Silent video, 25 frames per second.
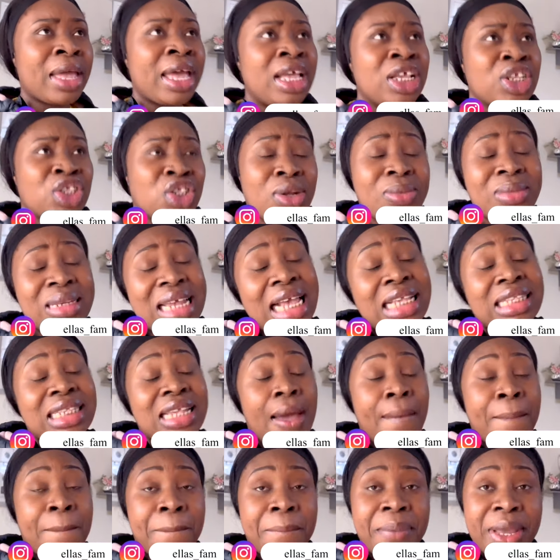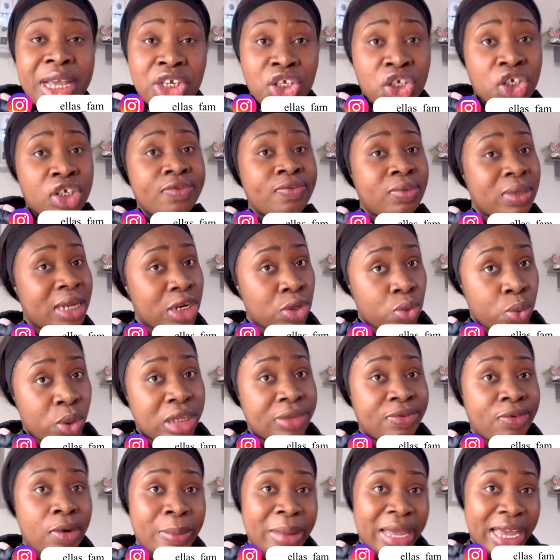Sometimes I pick shift anyways
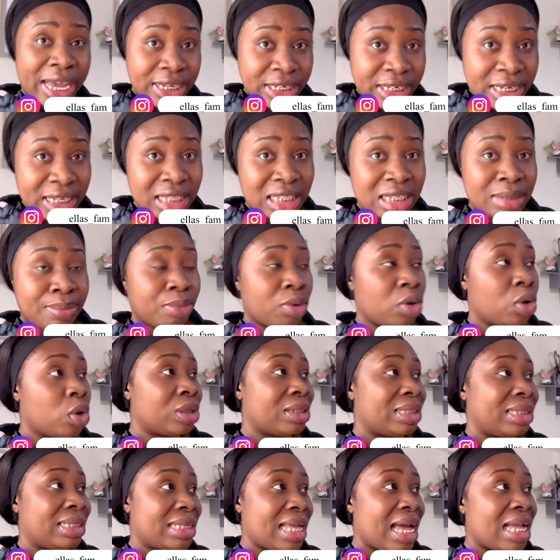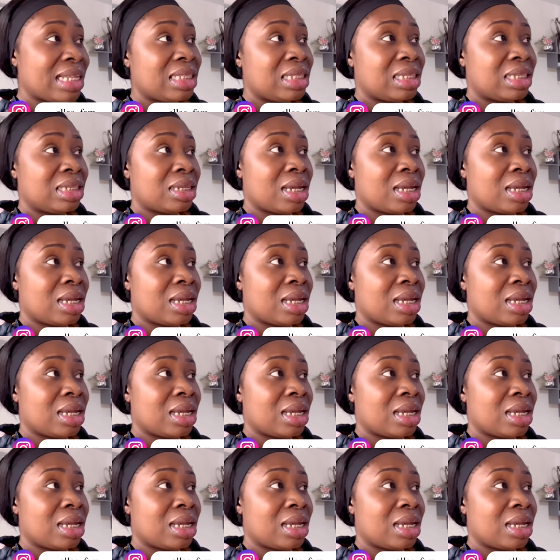from agency, but that